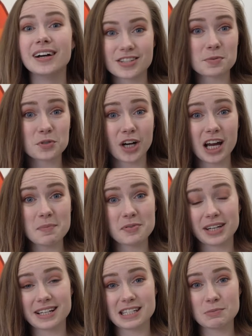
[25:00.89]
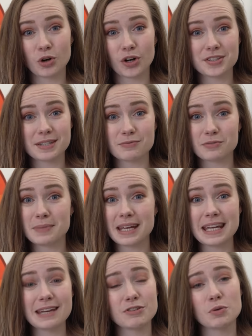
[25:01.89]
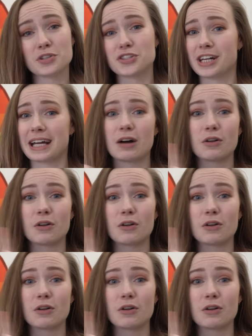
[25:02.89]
Subscribe if you'd like to see more content from me. If you want to check